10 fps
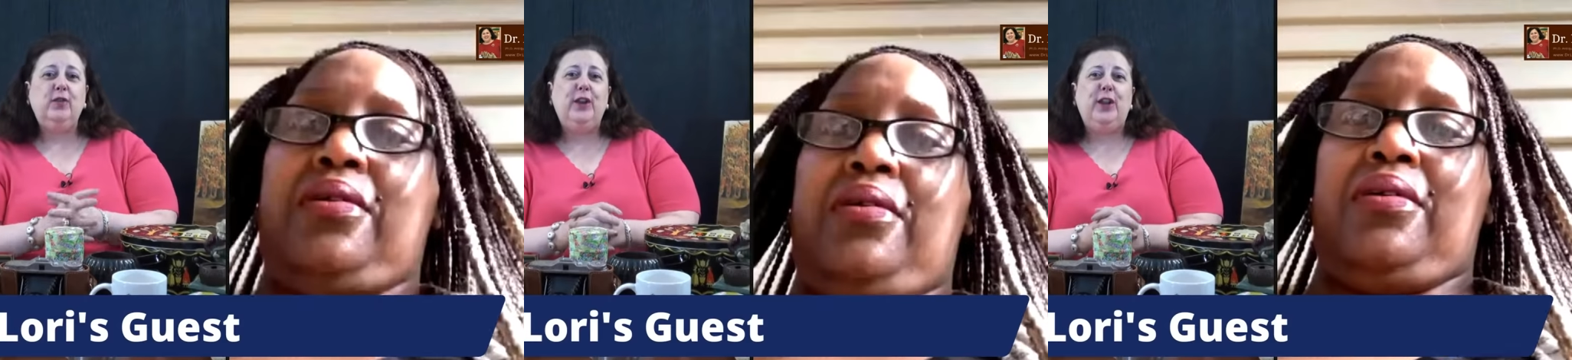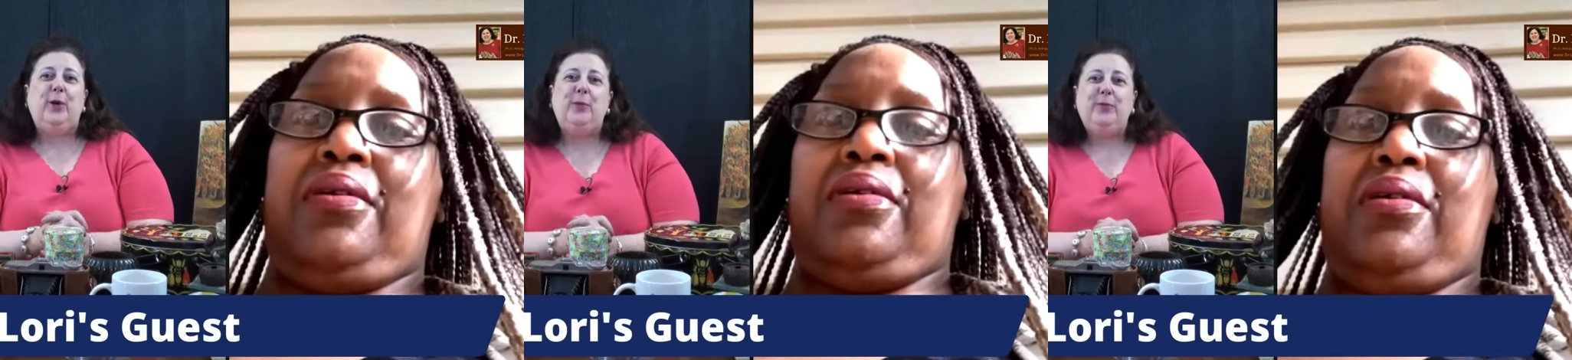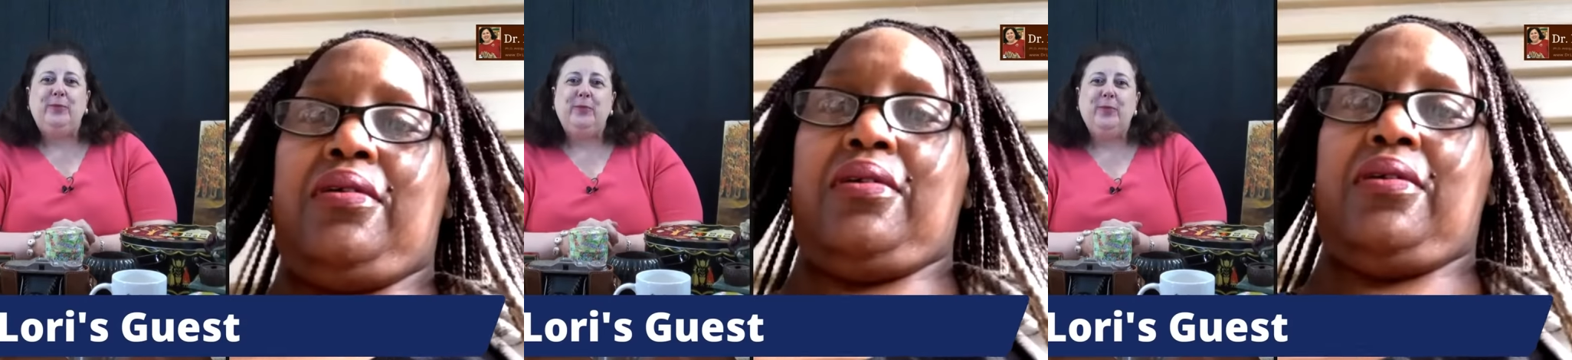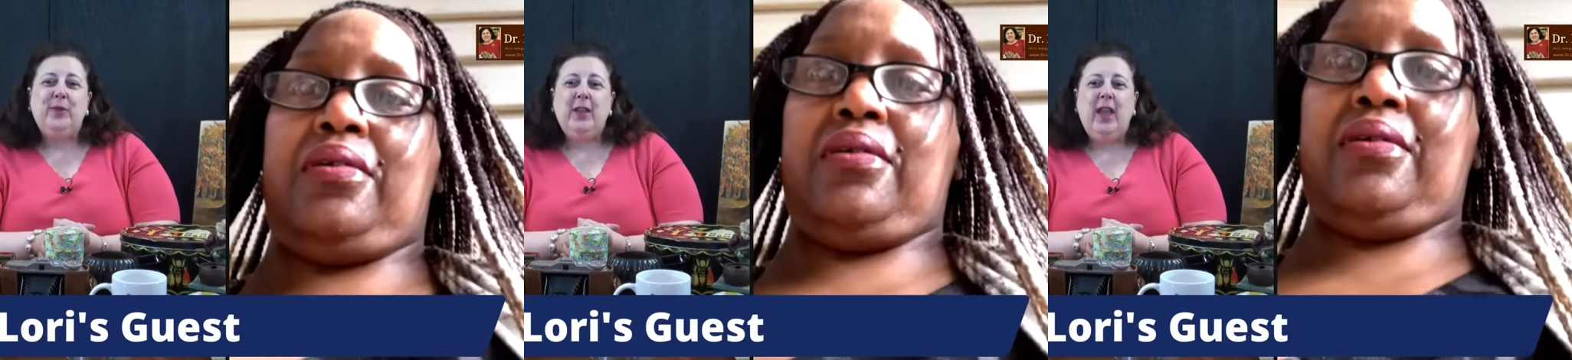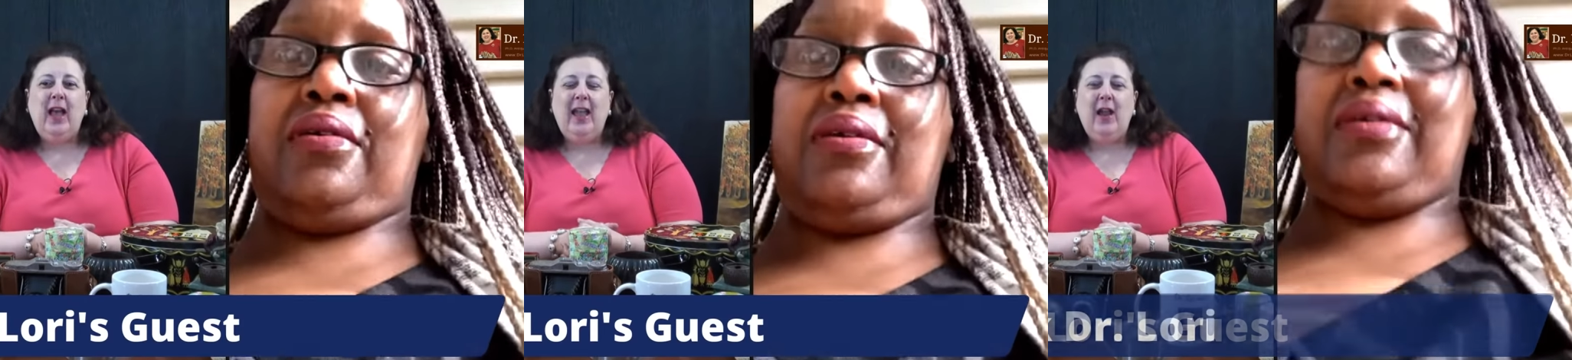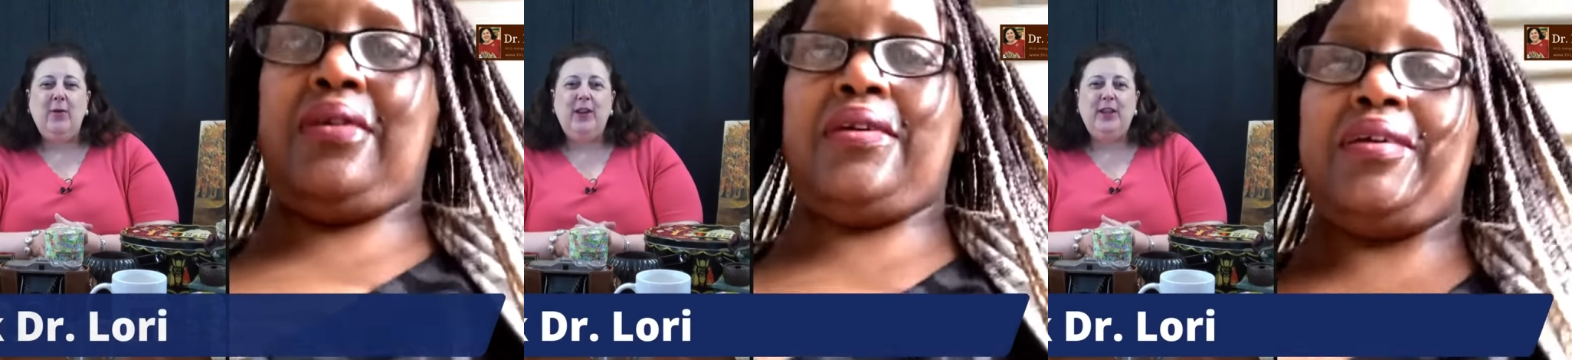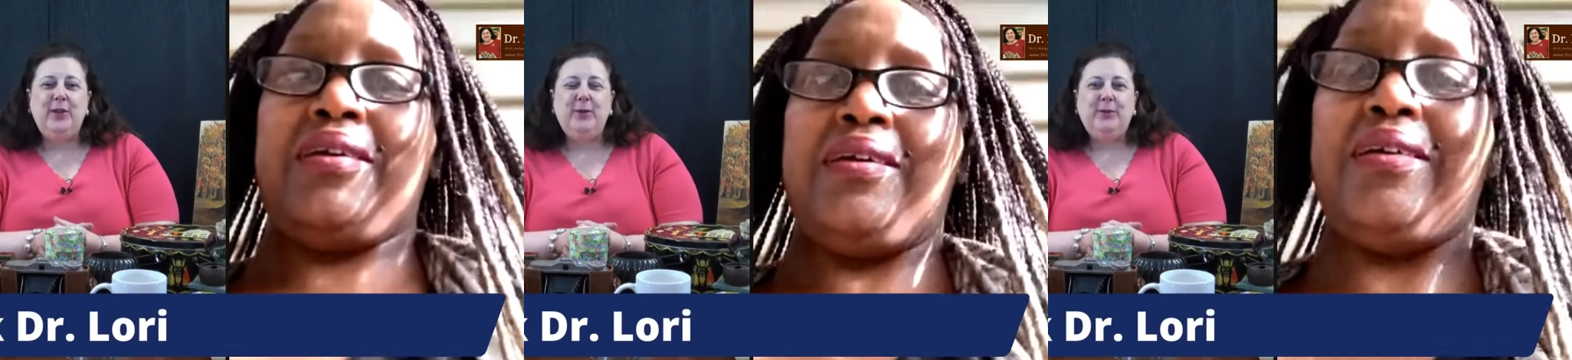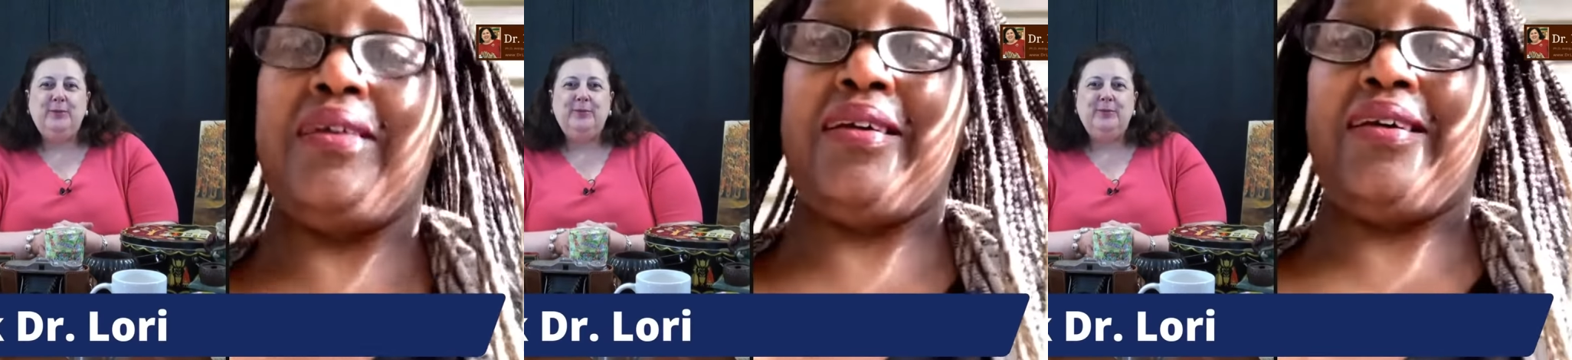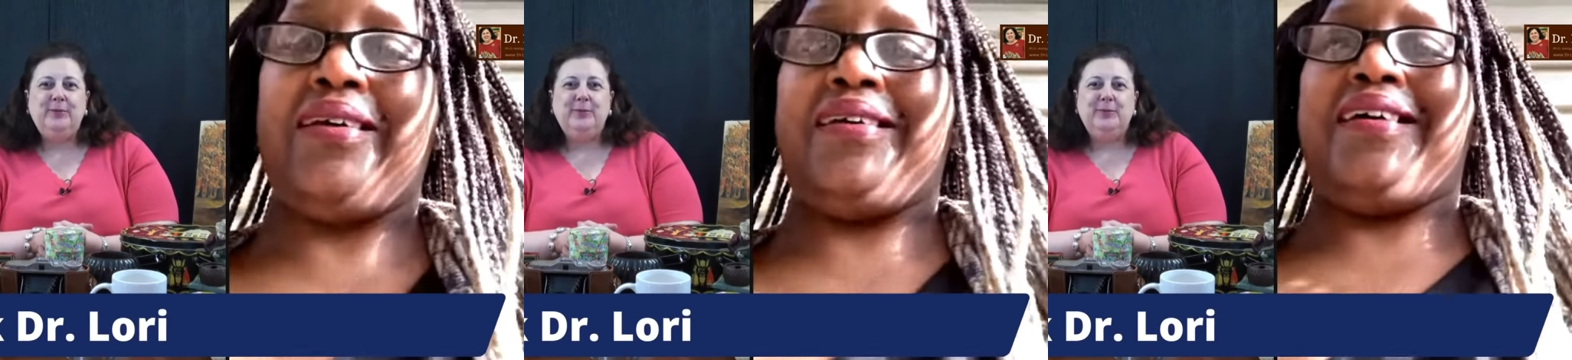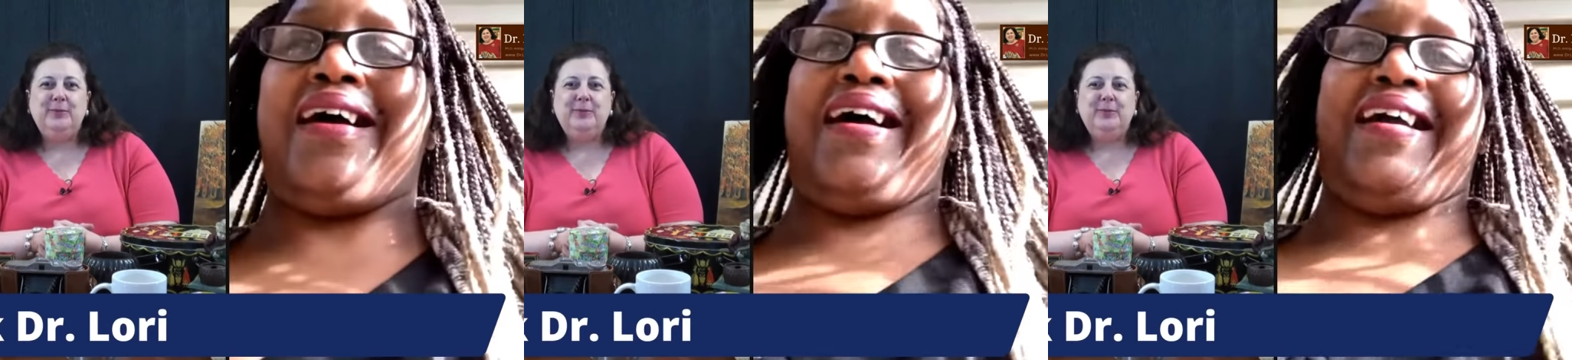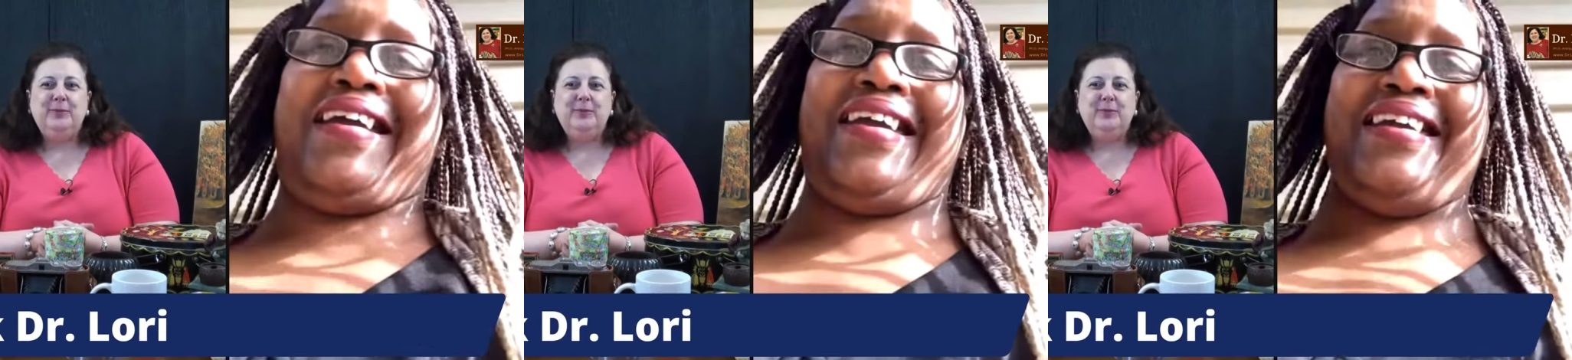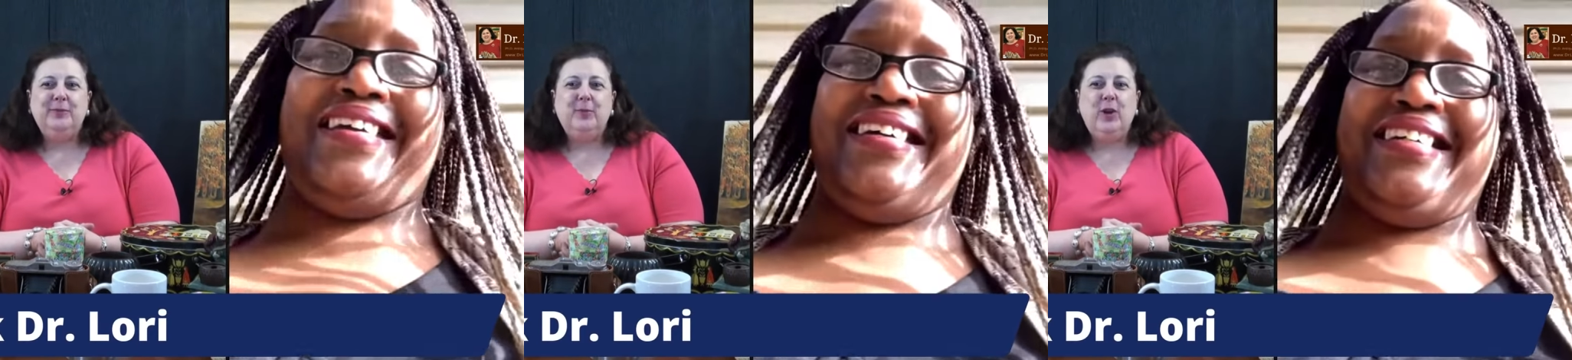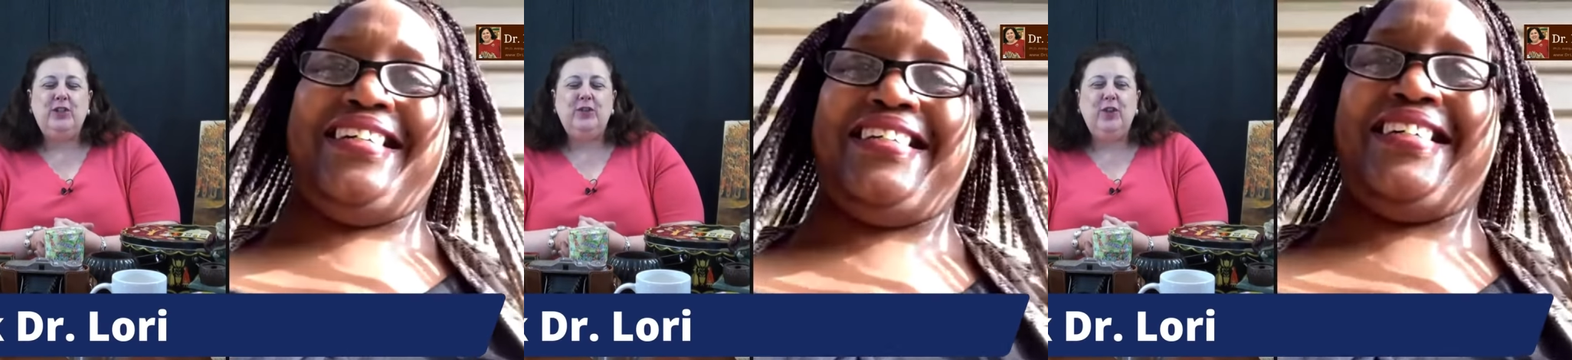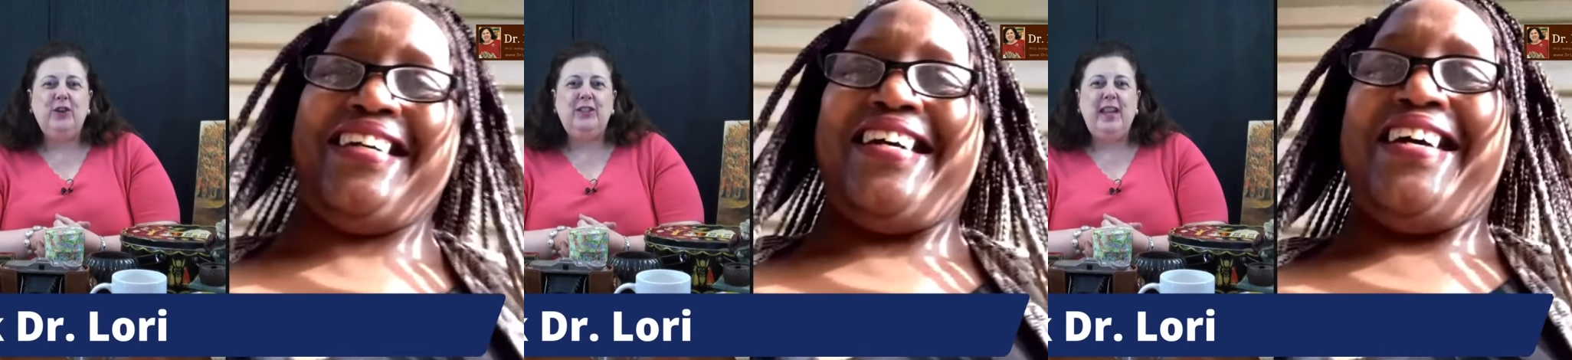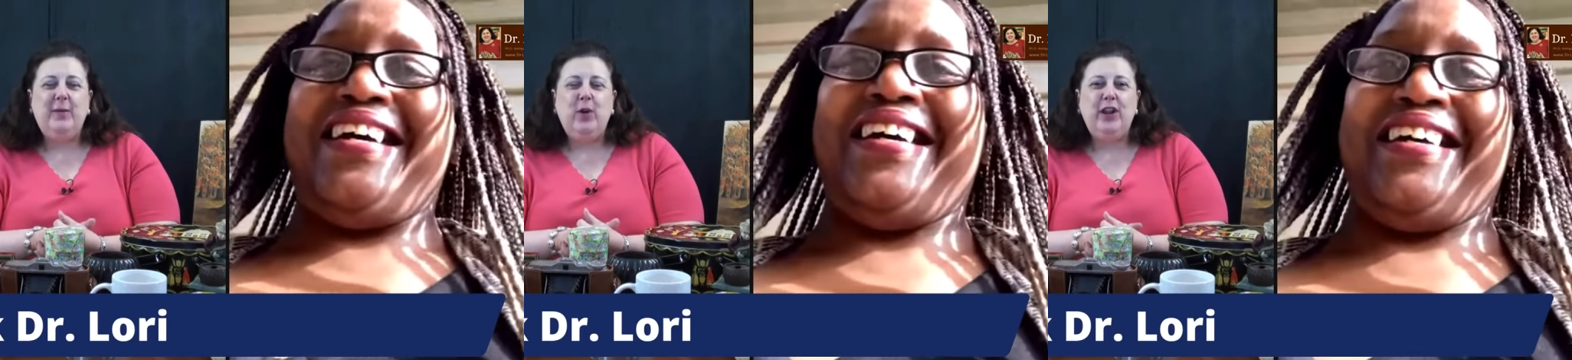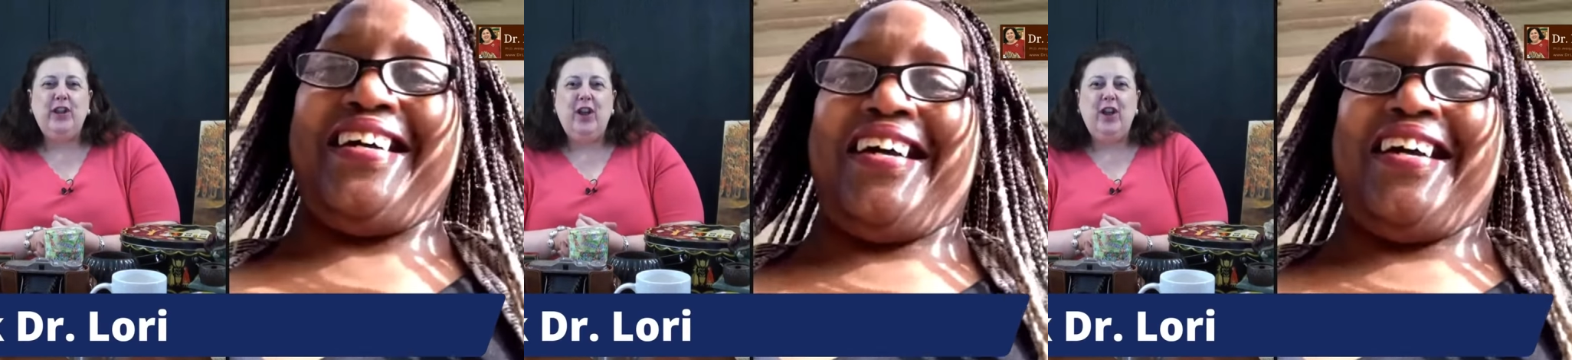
Speaker 1: for you. Hi, how are you? Hi. What's your first name? Where are you